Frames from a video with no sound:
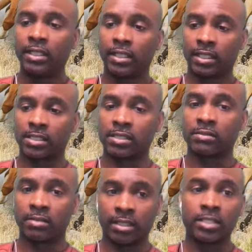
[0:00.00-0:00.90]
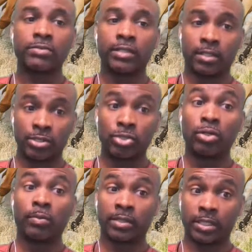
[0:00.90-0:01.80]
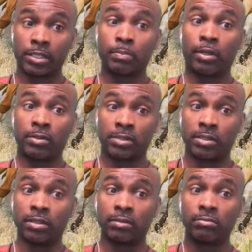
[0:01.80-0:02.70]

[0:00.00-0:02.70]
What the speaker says: Listen, Israel is doing what they're supposed to do.